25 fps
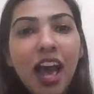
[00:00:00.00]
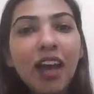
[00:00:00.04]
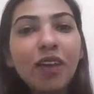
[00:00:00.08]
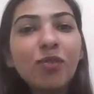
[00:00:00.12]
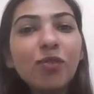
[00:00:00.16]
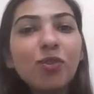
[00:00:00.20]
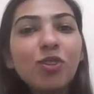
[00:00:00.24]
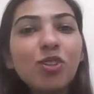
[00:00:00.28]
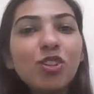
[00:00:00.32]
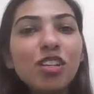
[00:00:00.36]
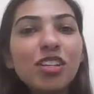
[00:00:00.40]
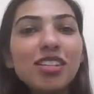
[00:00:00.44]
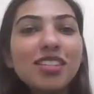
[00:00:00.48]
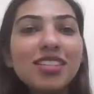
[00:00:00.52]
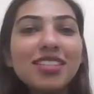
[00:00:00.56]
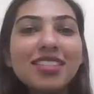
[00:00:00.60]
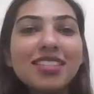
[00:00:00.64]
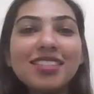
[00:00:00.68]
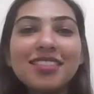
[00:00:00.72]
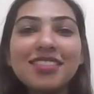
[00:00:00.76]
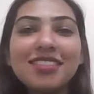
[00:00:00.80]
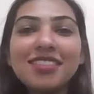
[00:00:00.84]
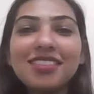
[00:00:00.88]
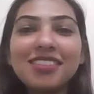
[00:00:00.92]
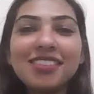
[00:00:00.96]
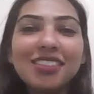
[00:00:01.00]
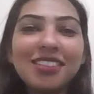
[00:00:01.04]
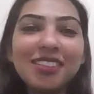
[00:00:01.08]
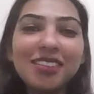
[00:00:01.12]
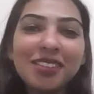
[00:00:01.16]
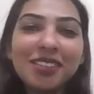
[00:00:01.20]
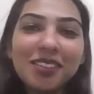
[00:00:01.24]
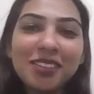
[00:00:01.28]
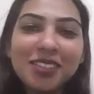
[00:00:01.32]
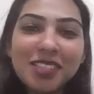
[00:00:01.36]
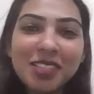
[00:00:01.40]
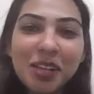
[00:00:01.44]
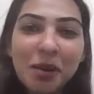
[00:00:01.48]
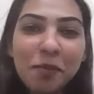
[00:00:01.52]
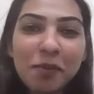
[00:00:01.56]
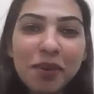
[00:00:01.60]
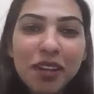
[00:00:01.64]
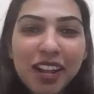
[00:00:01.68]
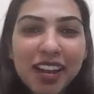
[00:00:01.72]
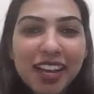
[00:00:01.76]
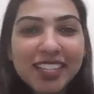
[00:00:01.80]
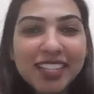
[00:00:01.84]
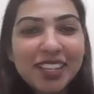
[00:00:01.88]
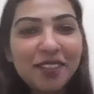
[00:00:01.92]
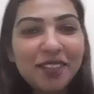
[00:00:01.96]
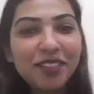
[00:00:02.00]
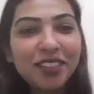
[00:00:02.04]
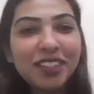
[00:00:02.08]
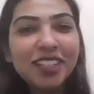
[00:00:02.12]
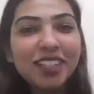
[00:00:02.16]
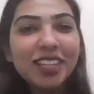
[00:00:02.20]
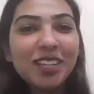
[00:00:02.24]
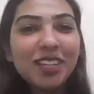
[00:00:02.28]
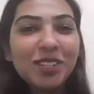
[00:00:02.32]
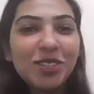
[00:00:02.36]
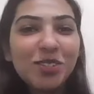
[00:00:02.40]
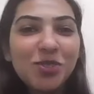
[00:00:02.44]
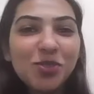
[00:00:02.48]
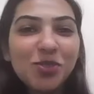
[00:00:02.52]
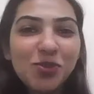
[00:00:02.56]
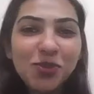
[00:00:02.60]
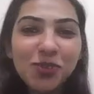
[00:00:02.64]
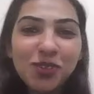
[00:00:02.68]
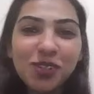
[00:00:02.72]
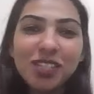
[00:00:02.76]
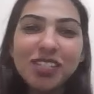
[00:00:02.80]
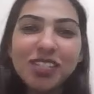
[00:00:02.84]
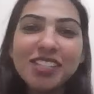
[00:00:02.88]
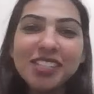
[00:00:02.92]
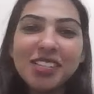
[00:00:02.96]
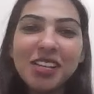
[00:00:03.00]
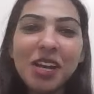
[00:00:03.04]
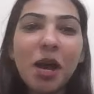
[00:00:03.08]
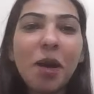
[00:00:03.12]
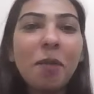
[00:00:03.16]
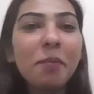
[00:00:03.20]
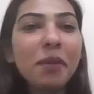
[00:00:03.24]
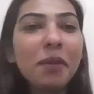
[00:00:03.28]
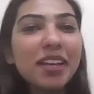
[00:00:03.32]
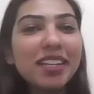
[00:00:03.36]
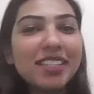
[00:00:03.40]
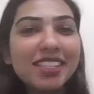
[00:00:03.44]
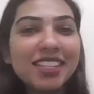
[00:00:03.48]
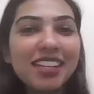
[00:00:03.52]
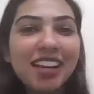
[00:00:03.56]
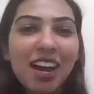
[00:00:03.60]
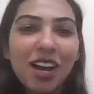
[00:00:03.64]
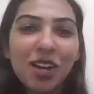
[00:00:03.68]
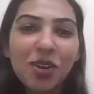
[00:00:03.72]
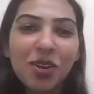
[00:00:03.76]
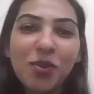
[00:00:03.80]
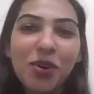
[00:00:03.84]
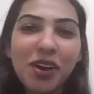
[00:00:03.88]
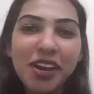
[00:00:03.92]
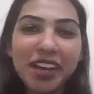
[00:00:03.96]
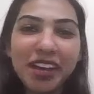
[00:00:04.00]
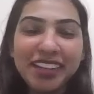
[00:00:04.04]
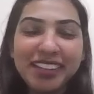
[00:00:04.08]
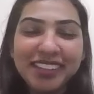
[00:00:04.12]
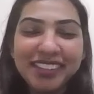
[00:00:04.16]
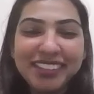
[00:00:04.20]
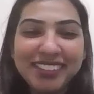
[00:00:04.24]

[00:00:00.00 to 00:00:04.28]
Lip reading: I would just summarize everything in 2 words: amazing ROI.